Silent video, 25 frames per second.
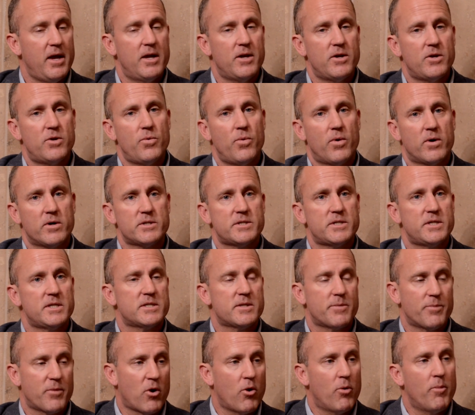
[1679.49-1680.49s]
into our
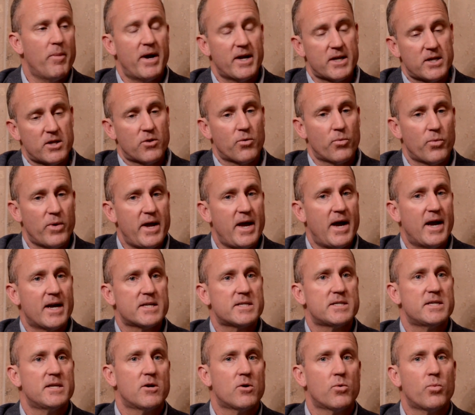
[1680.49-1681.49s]
system. Going back to the
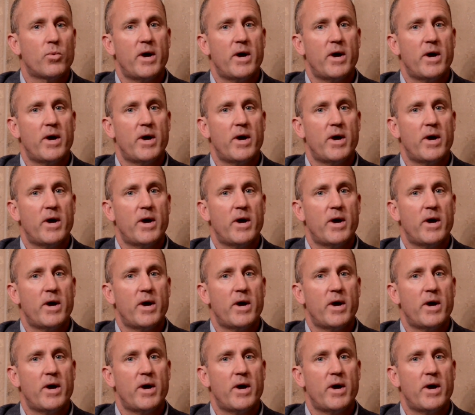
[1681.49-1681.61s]
REACT Center,